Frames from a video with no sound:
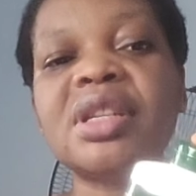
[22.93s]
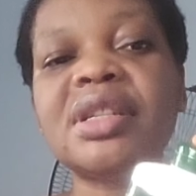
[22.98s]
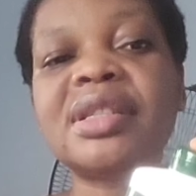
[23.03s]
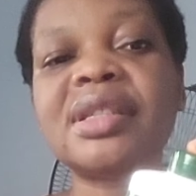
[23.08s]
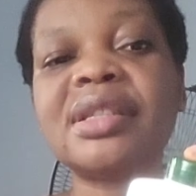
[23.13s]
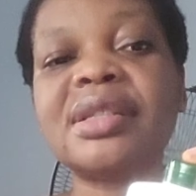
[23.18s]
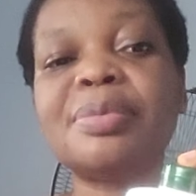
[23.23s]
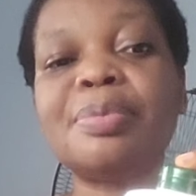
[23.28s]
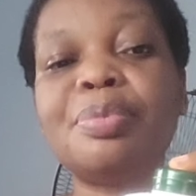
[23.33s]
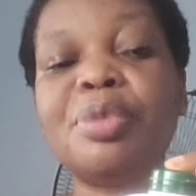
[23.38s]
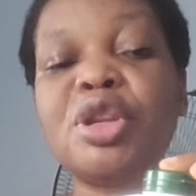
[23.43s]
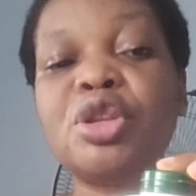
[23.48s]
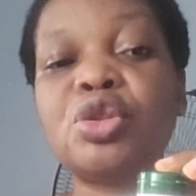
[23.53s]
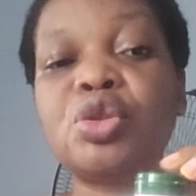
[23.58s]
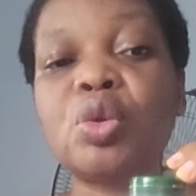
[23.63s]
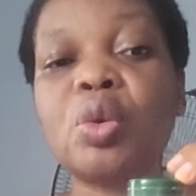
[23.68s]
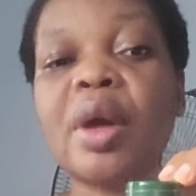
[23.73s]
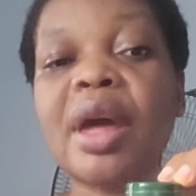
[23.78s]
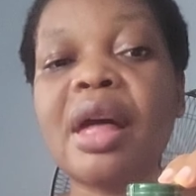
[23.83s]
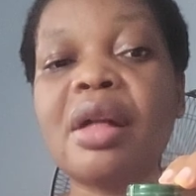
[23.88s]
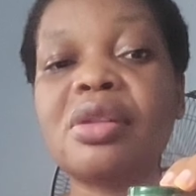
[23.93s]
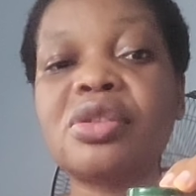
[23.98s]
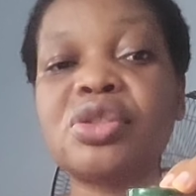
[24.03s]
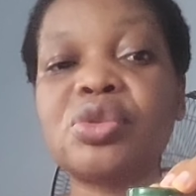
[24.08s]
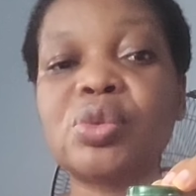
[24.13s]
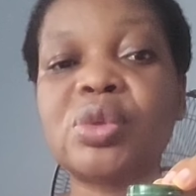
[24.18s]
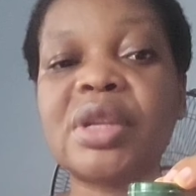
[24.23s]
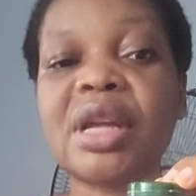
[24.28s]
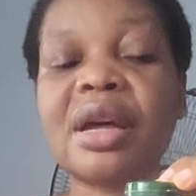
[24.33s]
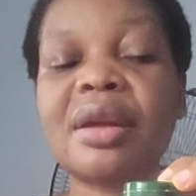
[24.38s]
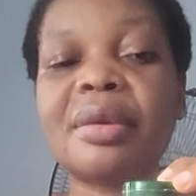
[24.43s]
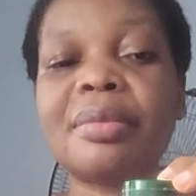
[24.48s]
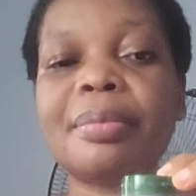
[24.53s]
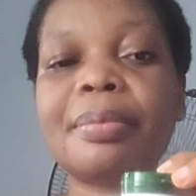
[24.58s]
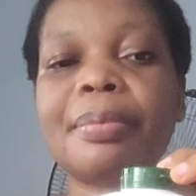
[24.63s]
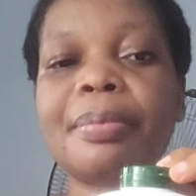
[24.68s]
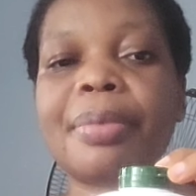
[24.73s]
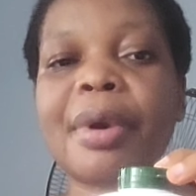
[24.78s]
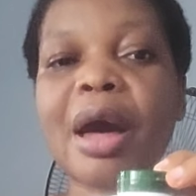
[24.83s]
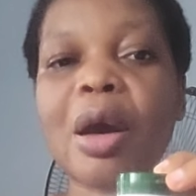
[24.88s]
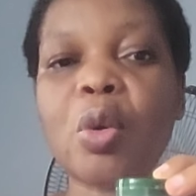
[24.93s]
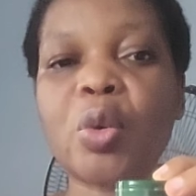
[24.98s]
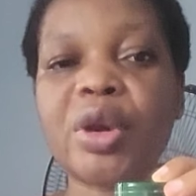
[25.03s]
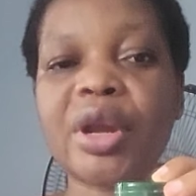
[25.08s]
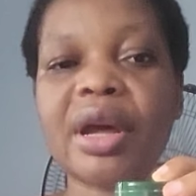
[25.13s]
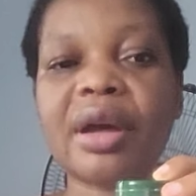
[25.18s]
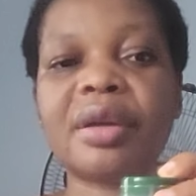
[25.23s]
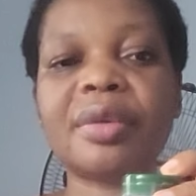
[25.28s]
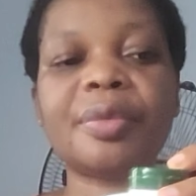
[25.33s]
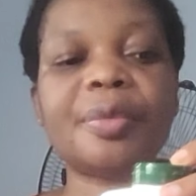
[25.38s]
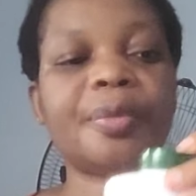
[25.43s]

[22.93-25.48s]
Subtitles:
This is Bintu El Sudan powder.